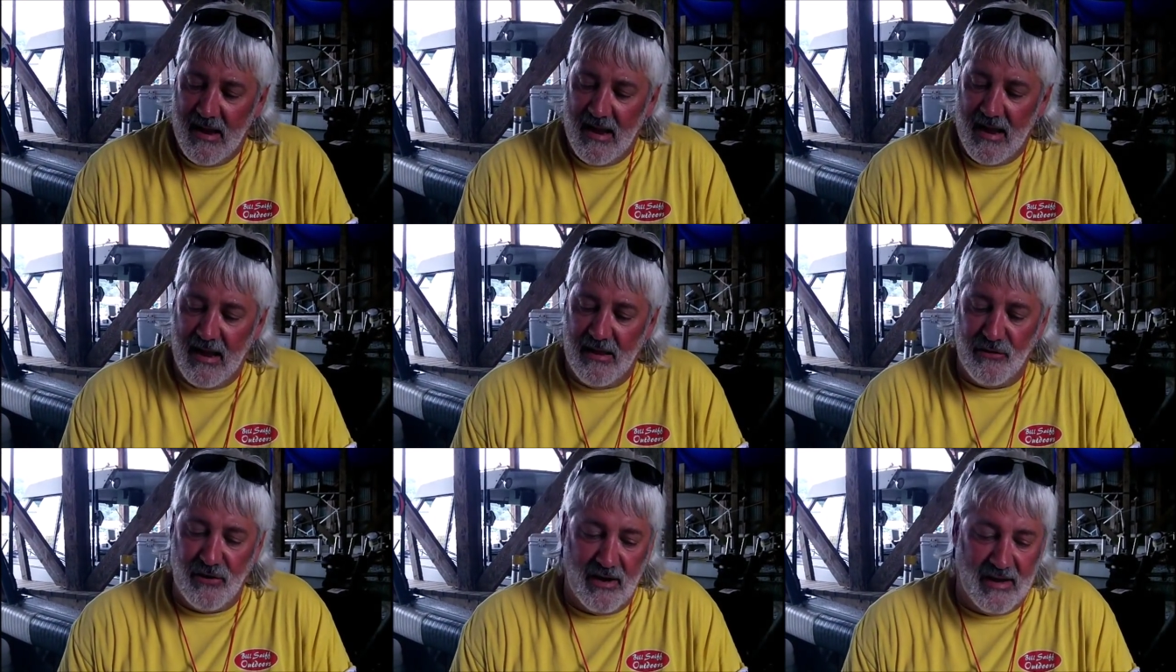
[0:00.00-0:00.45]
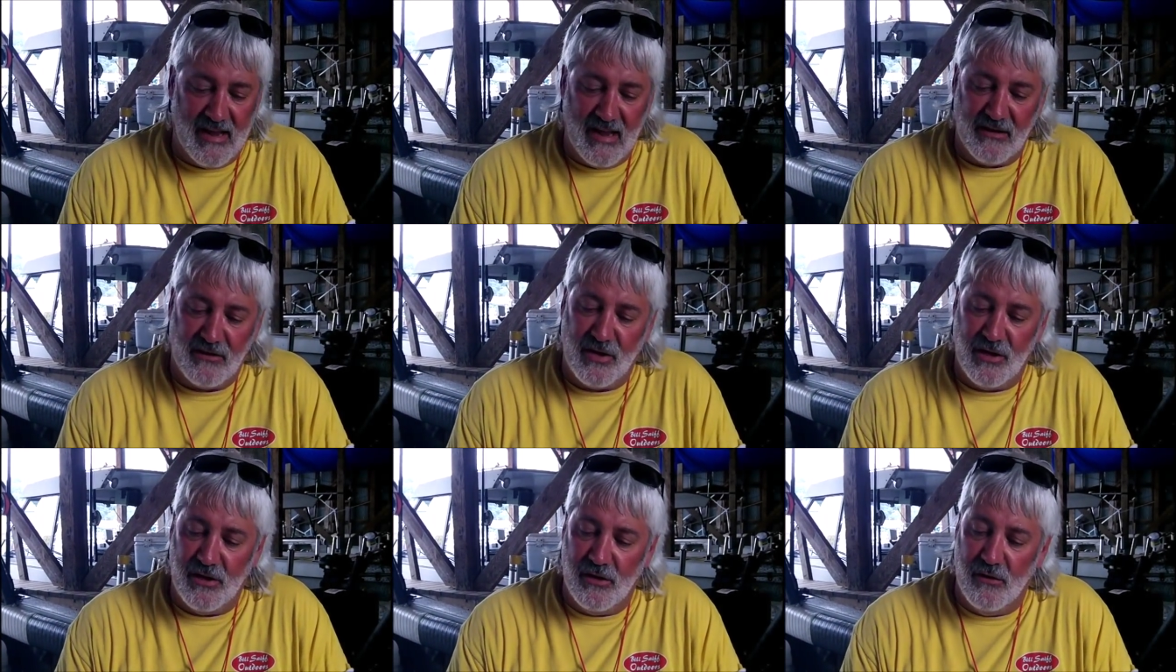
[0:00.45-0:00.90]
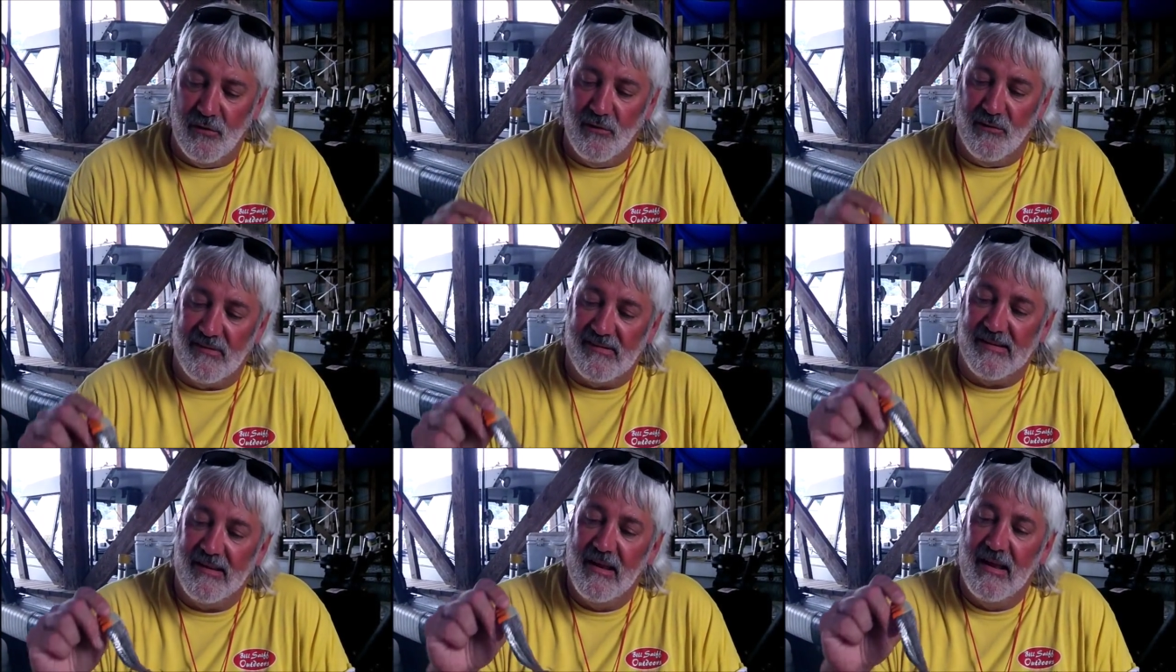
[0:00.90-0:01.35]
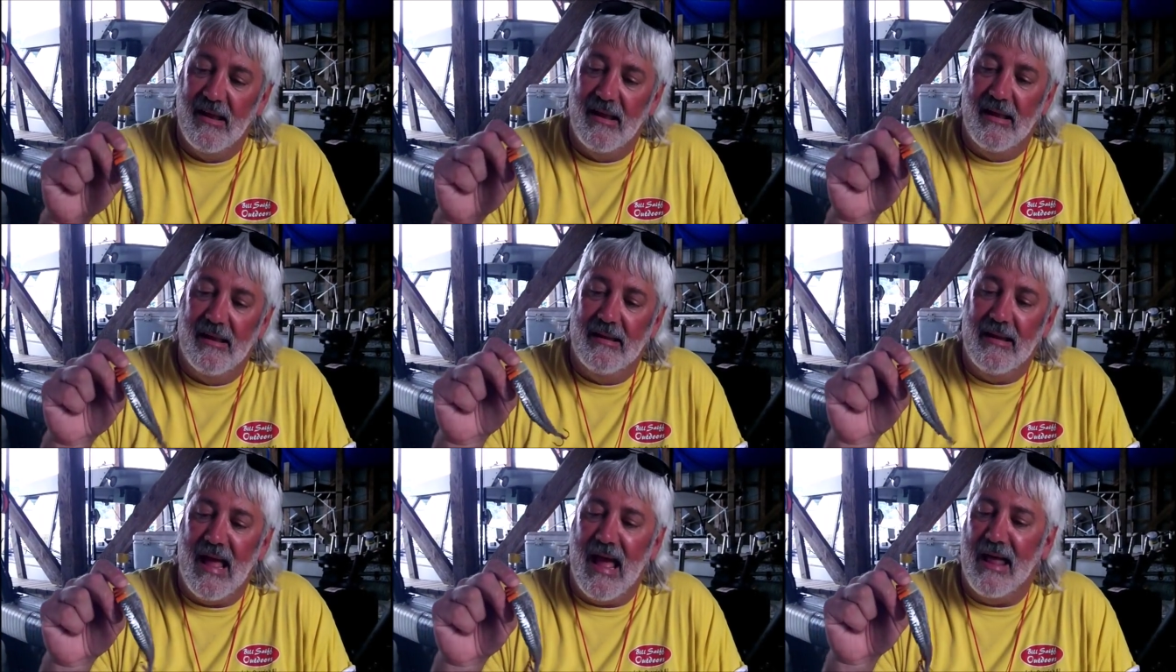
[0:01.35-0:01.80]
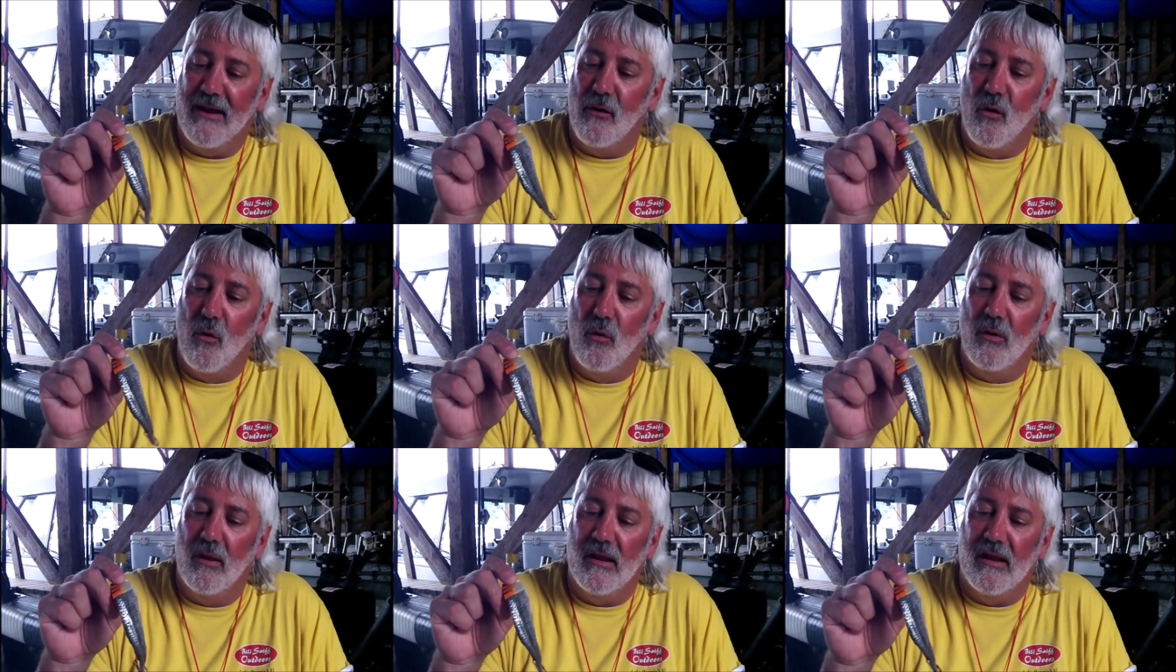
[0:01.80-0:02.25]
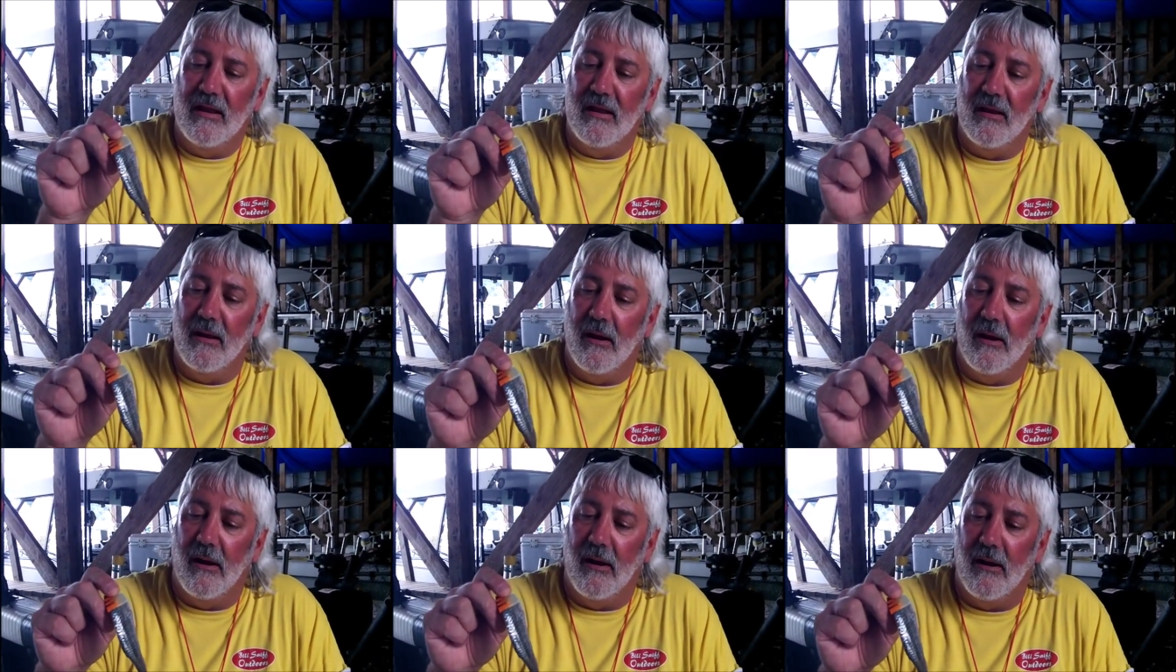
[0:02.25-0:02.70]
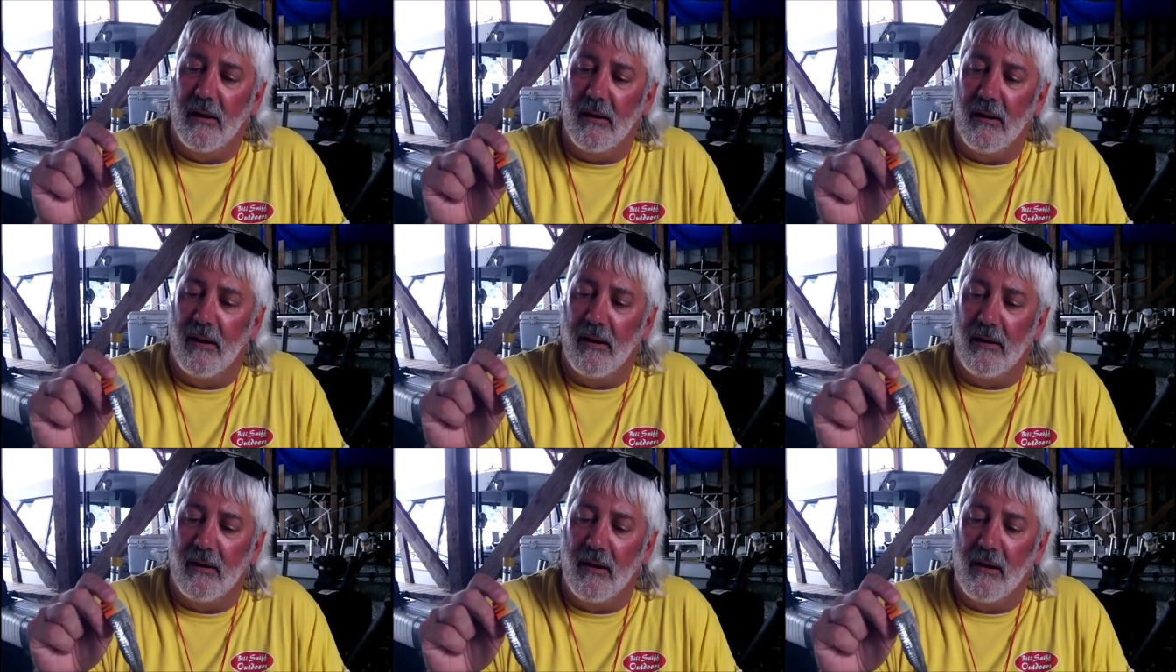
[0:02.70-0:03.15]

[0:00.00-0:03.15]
and you get to use not only a